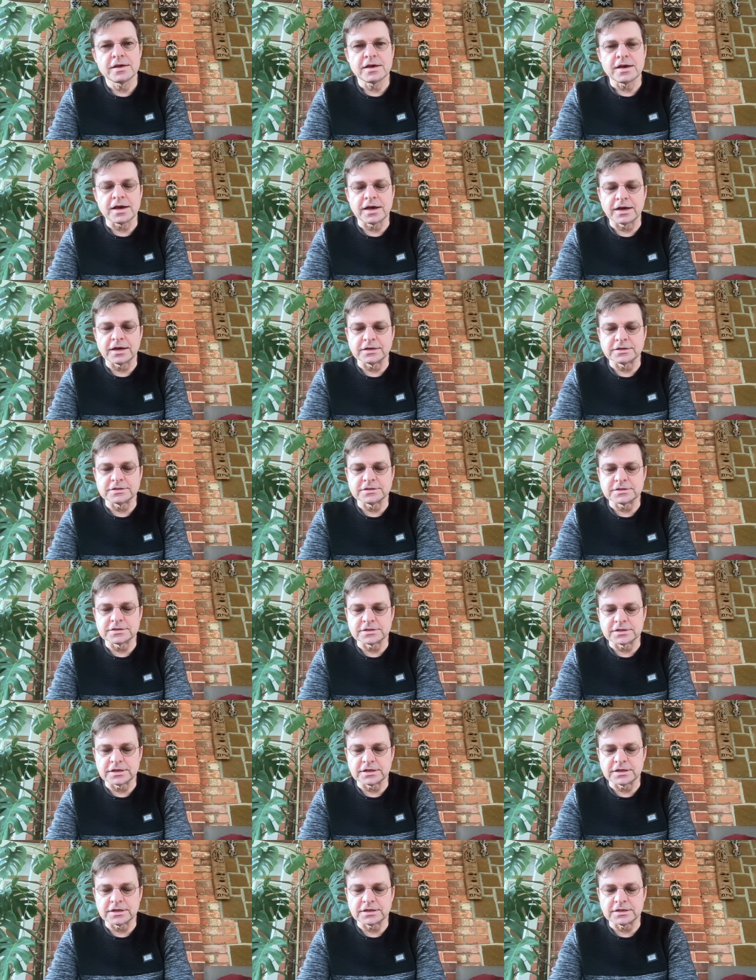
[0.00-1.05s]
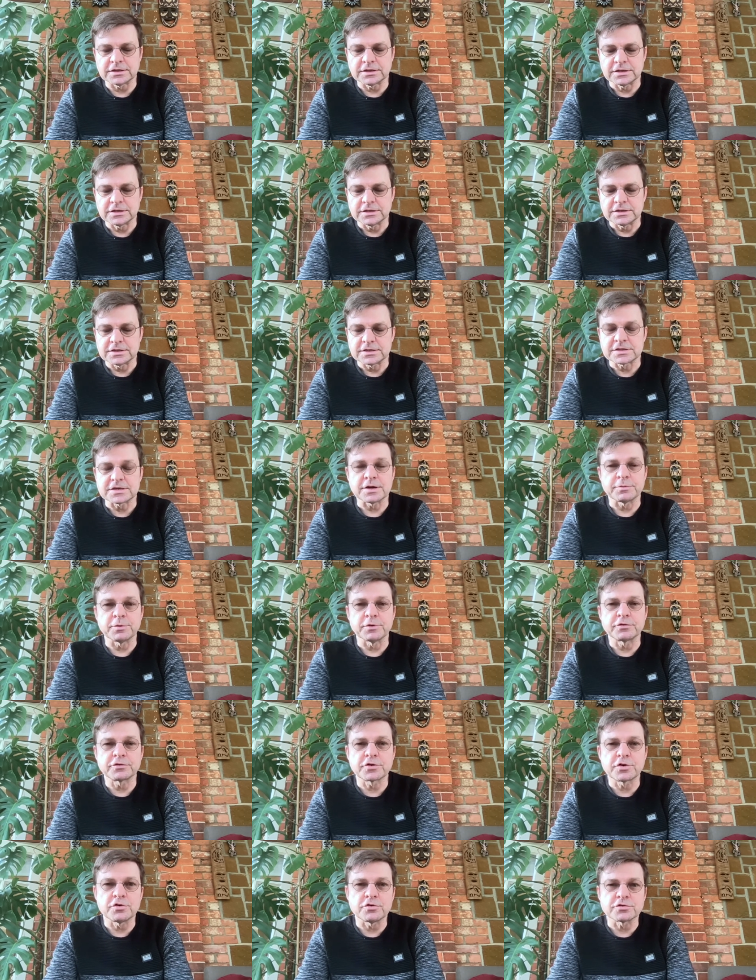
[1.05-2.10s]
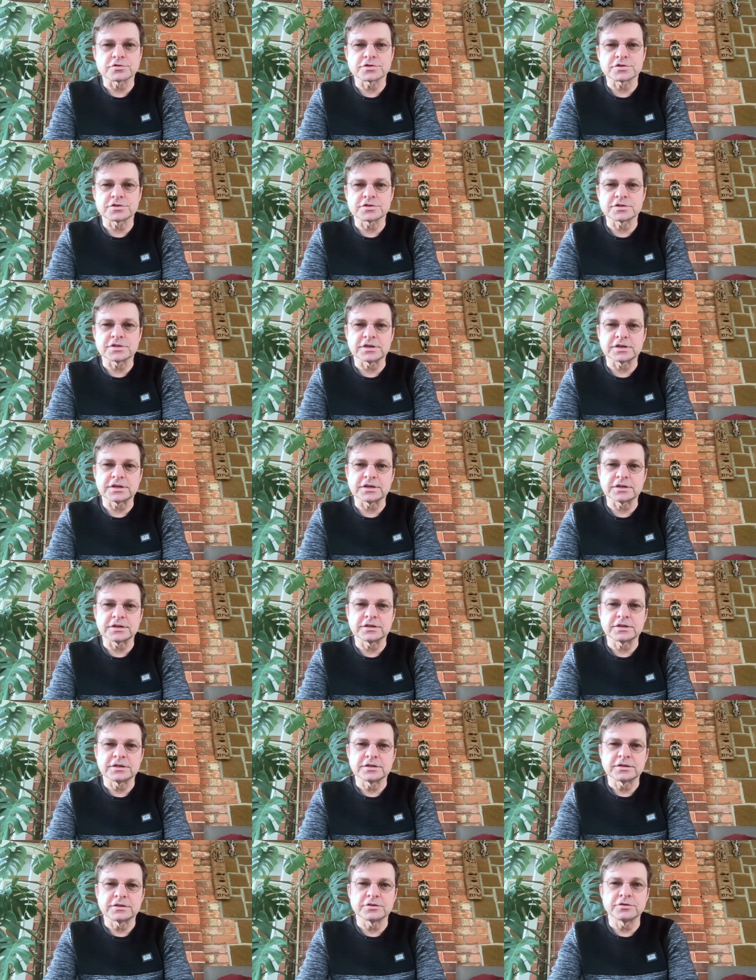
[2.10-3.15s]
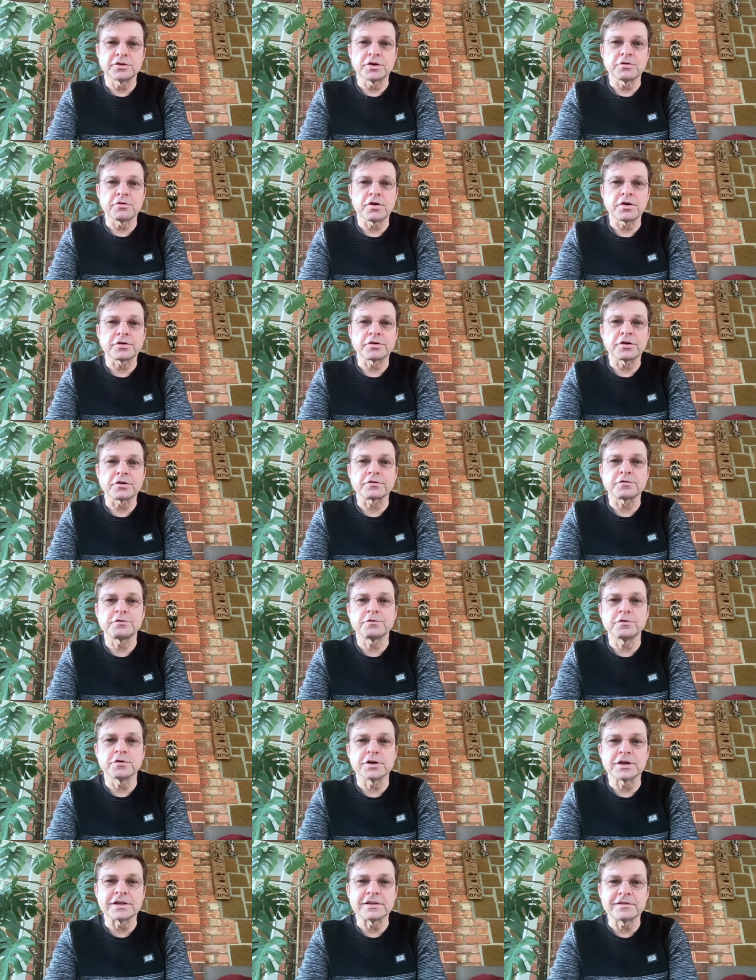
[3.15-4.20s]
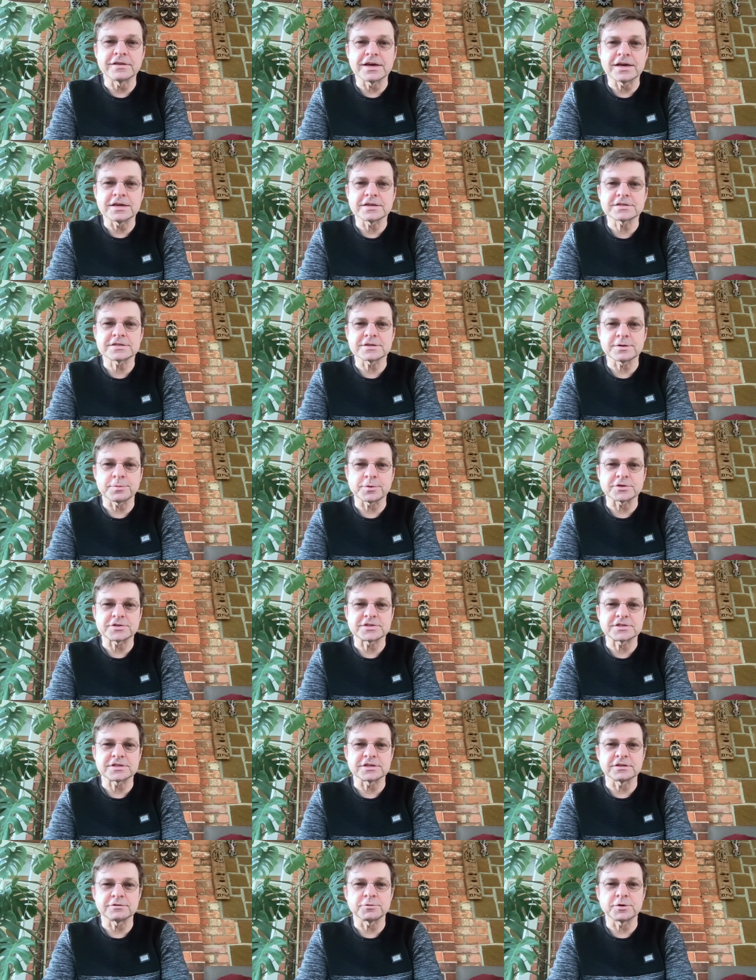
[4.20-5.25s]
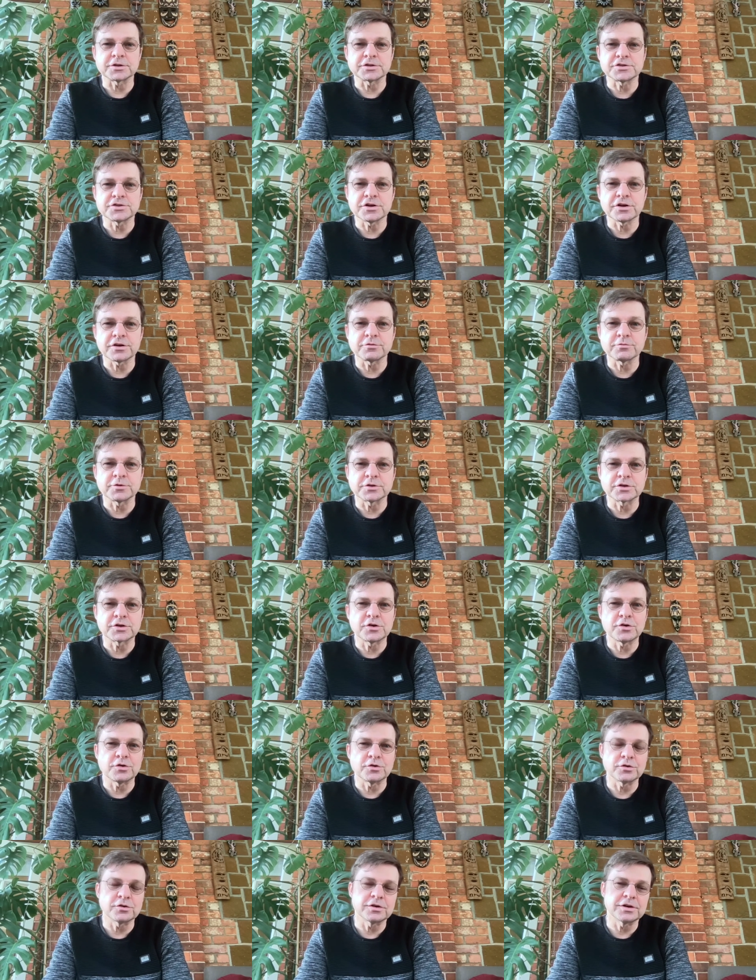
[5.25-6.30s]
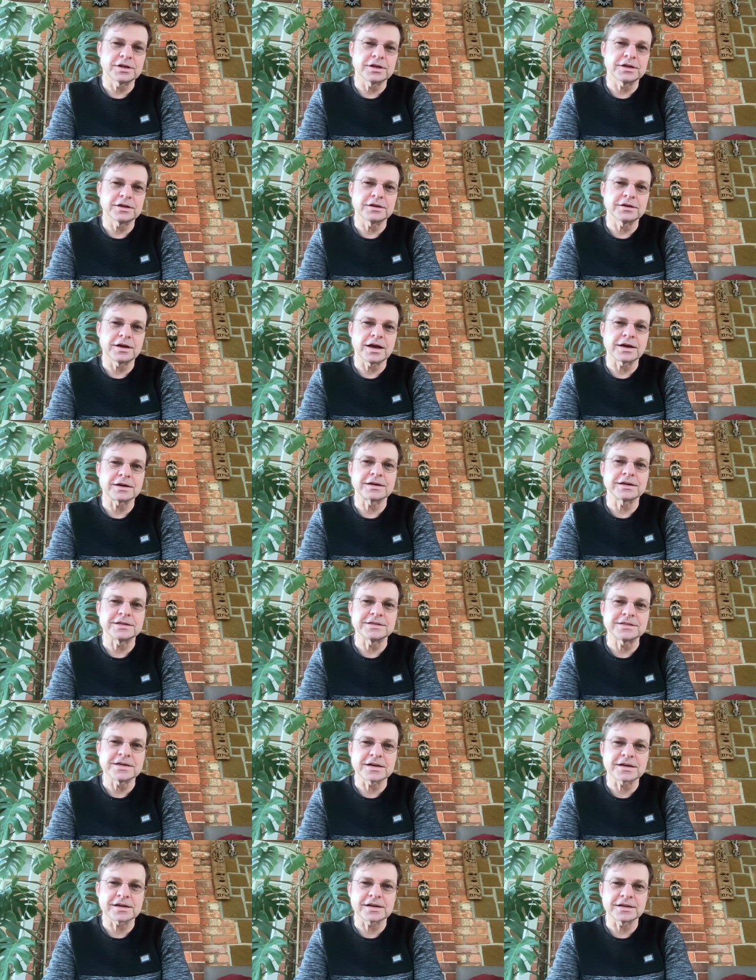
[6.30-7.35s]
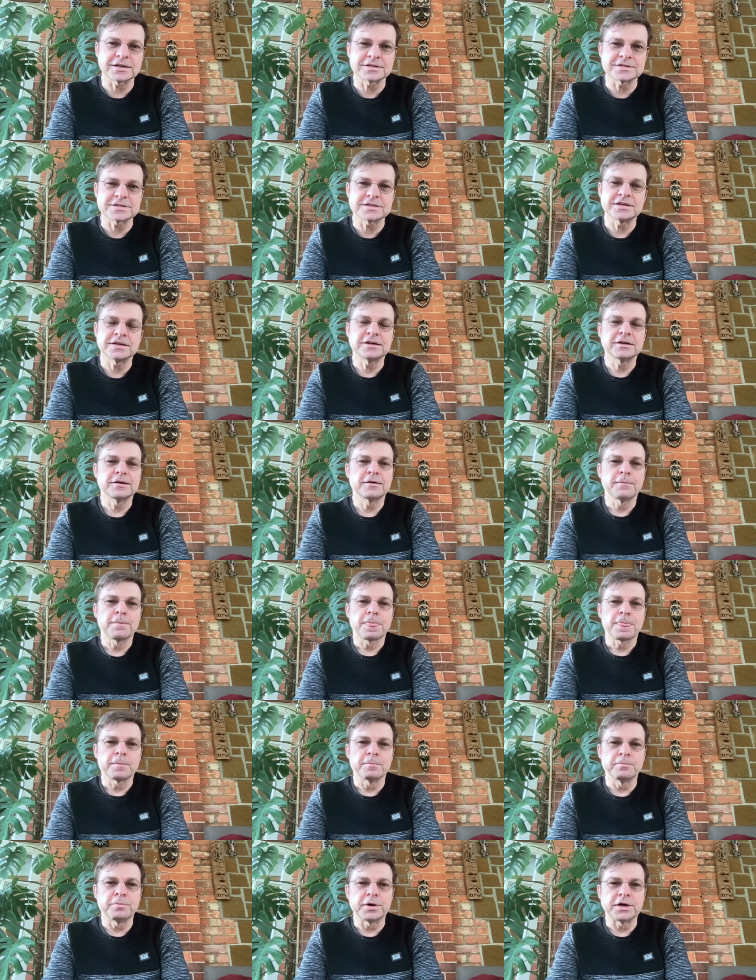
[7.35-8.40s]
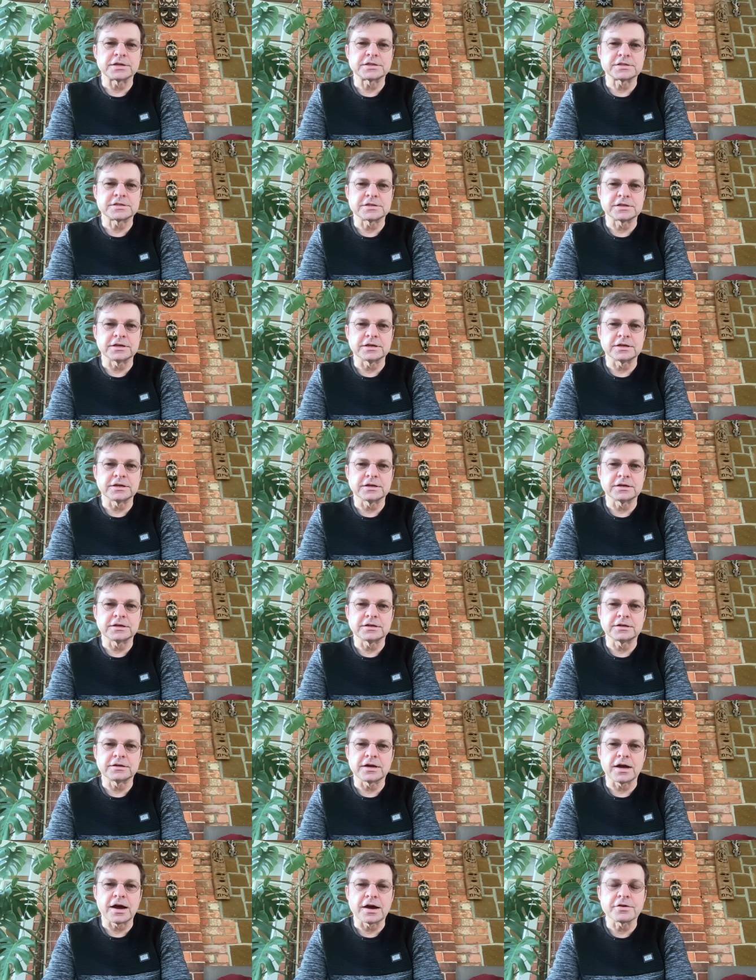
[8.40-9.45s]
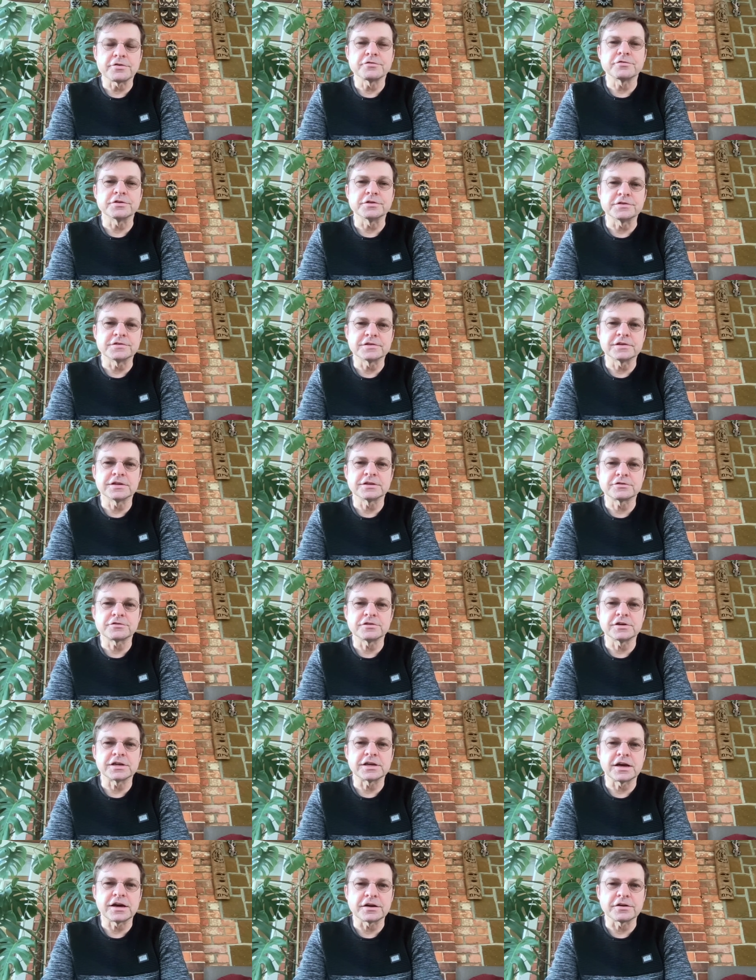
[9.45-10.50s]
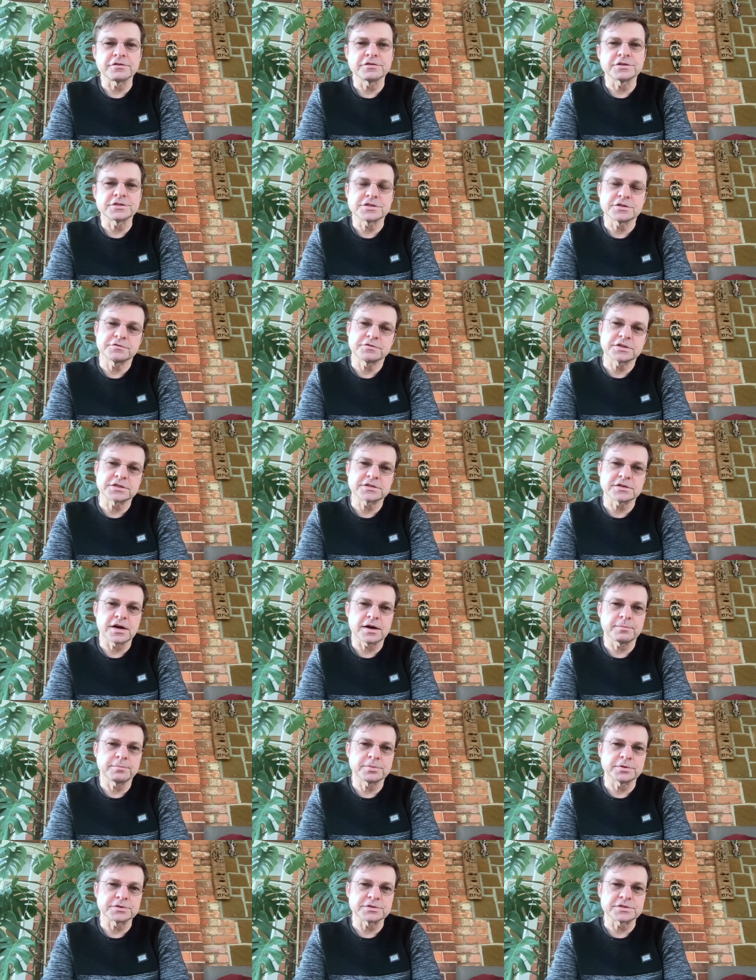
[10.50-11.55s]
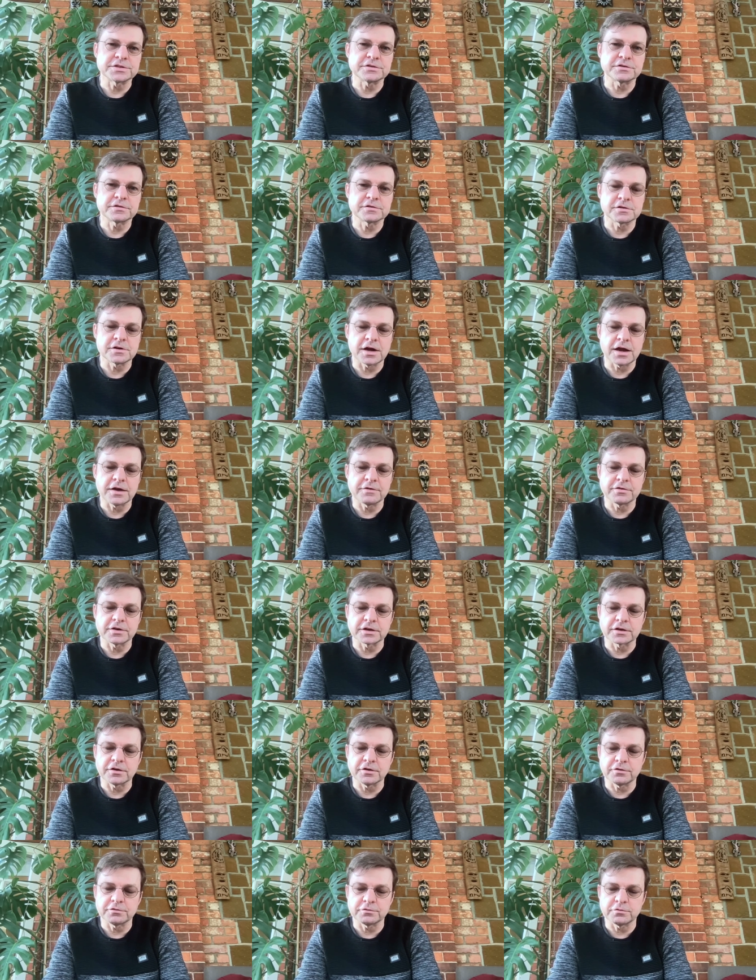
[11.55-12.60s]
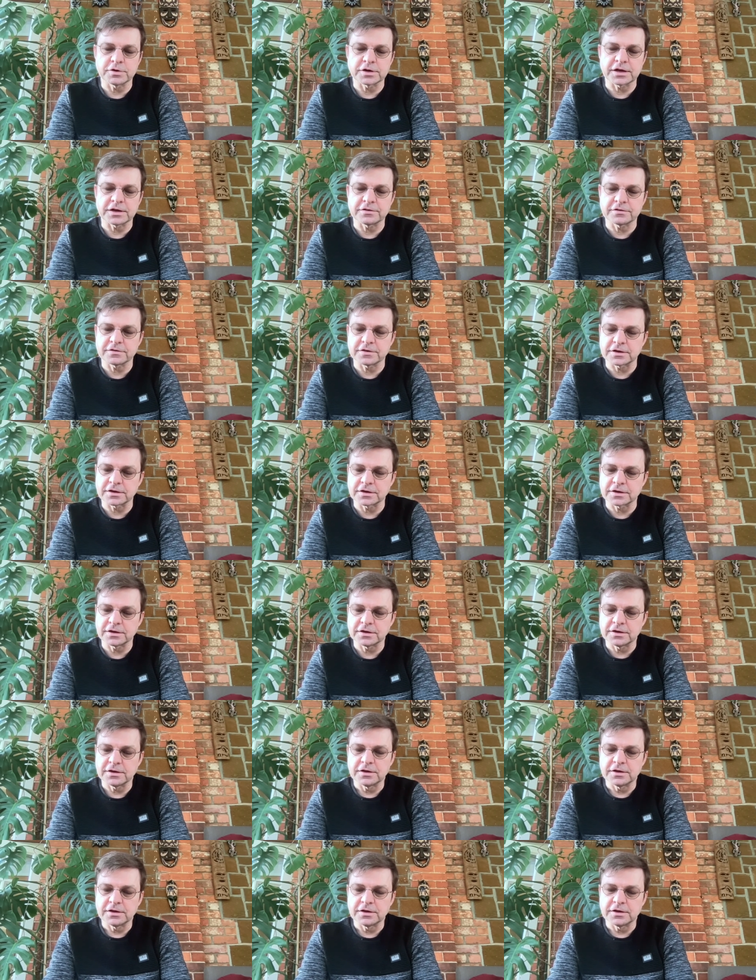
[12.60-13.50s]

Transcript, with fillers: And uh, some, of course, uh, you know, are not fully there. Some are still what John would call uh, ugly ducklings. But uh, hundreds, literally hundreds of examples in thriving of what I think